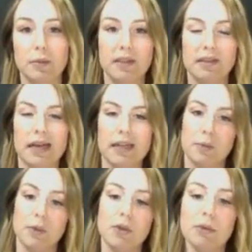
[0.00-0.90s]
because that is
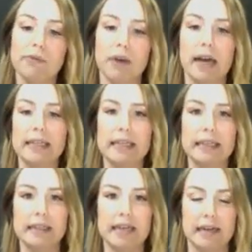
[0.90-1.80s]
what you will find in
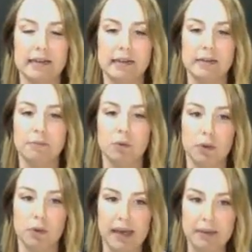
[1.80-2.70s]
the test.
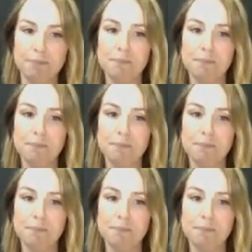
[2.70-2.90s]
Okay.